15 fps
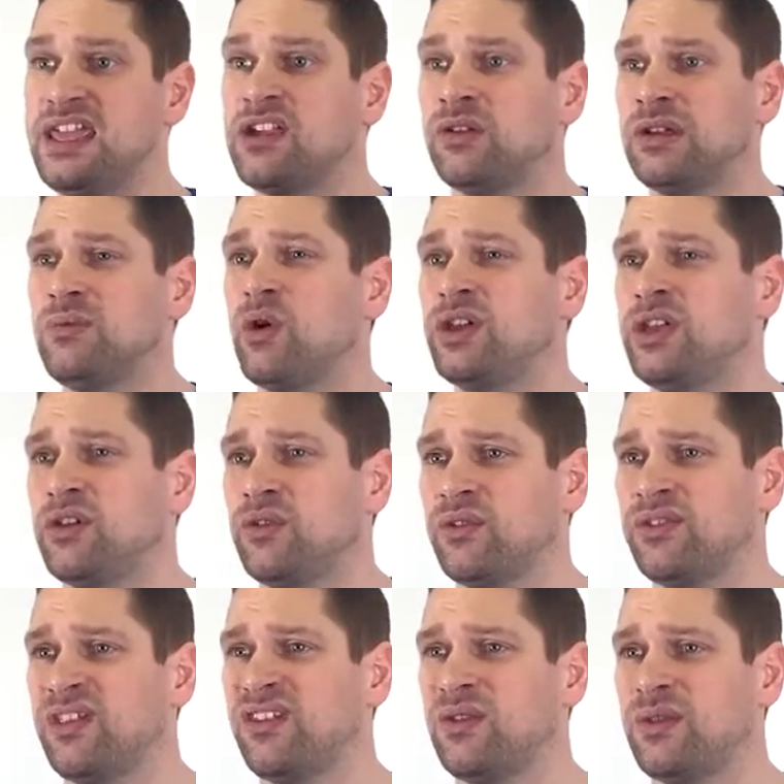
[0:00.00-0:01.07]
Equally, what you
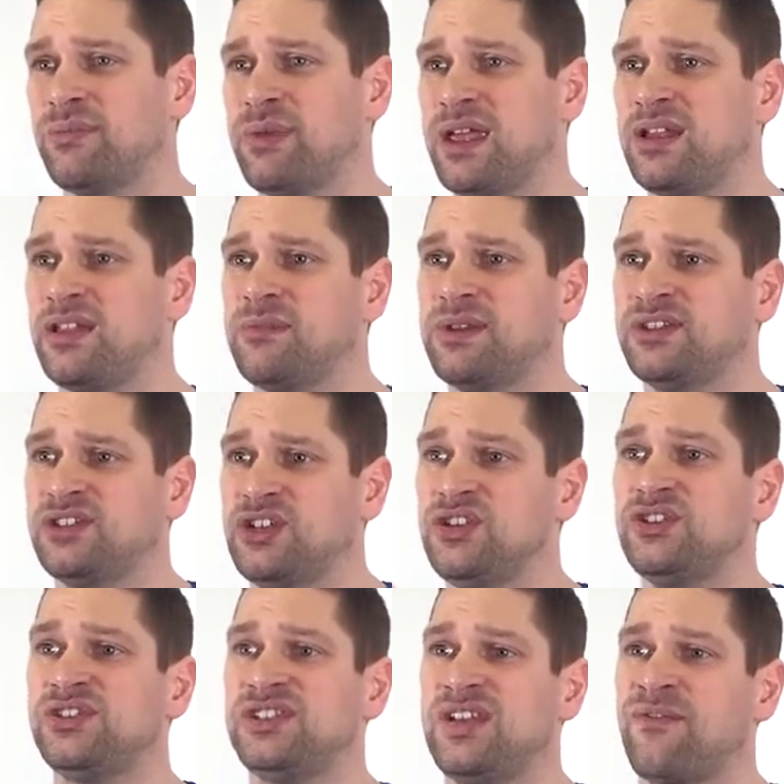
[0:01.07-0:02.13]
can also do with Pingdom is
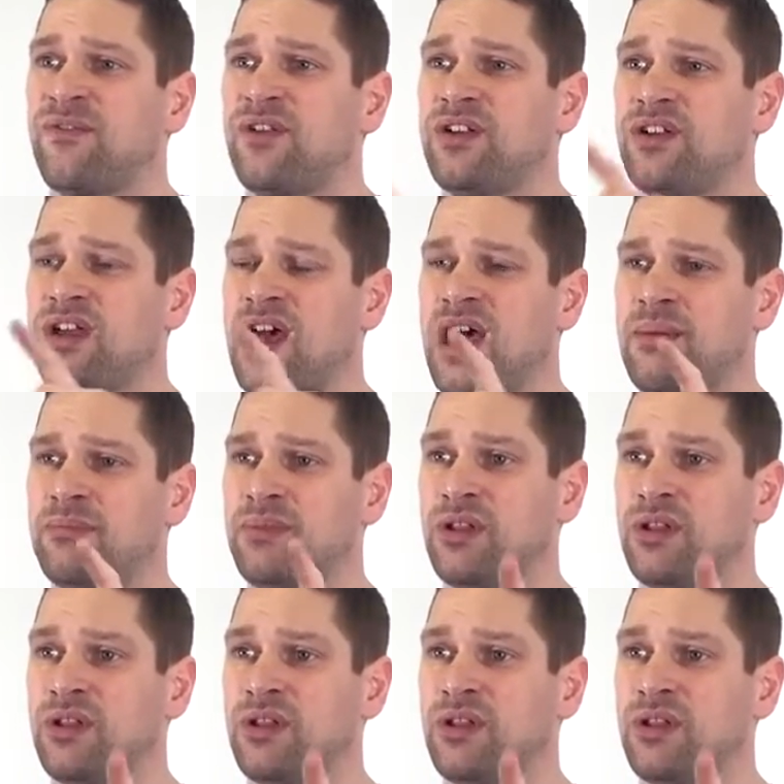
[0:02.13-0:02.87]
choose different